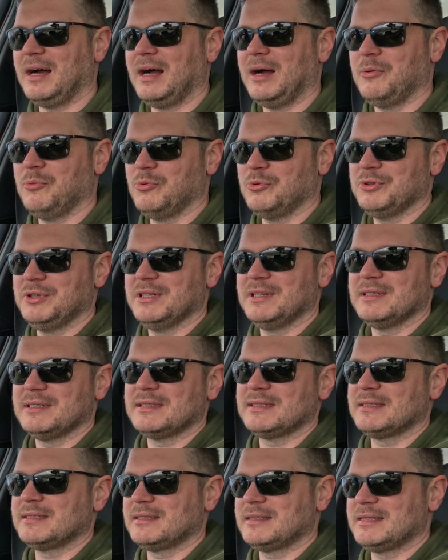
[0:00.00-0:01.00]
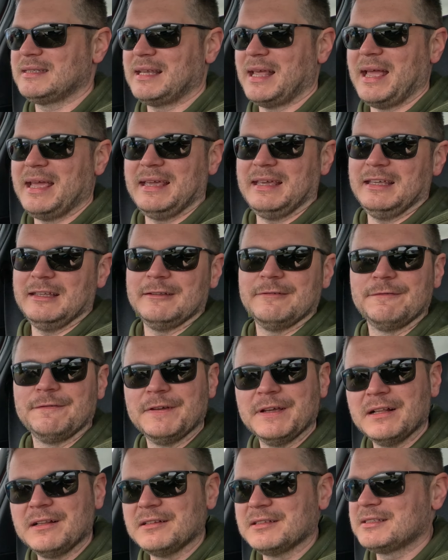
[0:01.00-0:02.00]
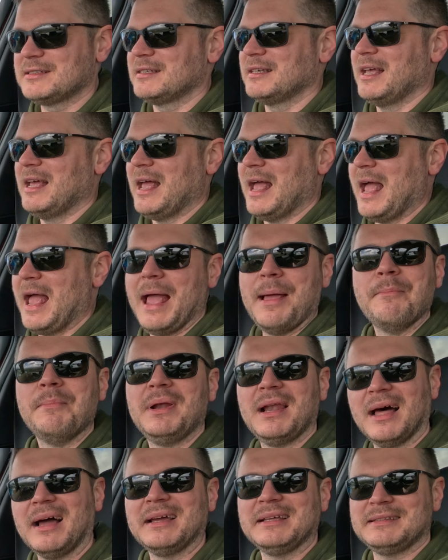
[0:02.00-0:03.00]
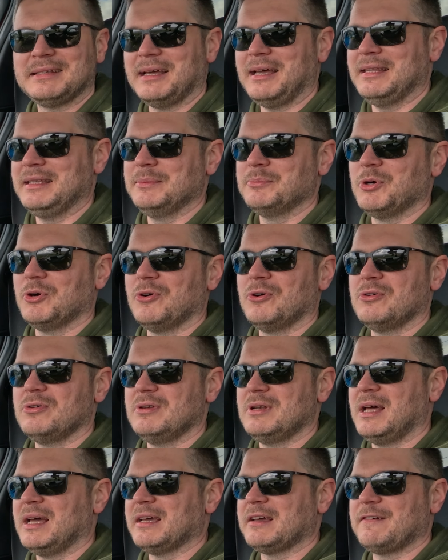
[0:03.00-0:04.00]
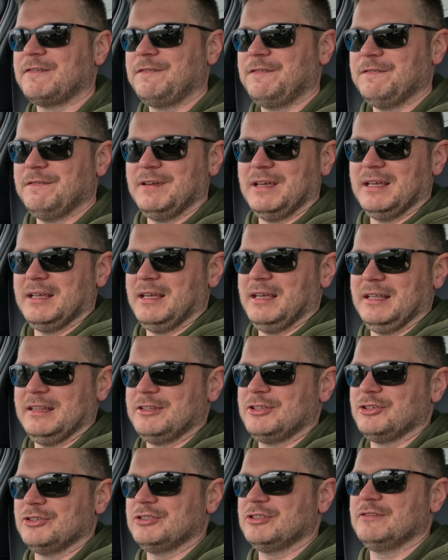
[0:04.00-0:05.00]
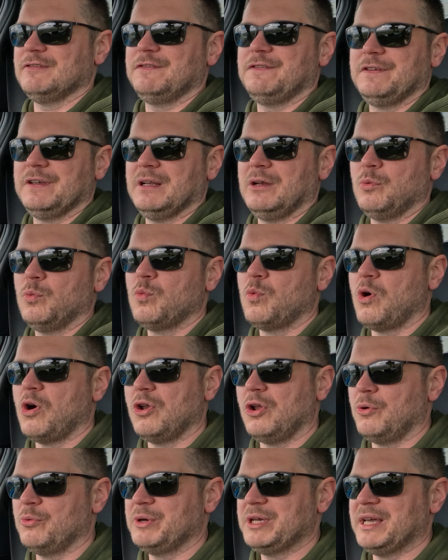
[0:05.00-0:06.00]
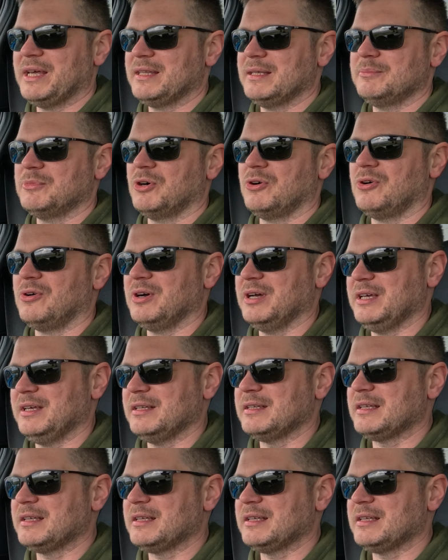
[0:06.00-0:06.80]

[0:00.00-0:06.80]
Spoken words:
I wouldn't say it feels Mlite anymore, like it doesn't feel wallowy anymore.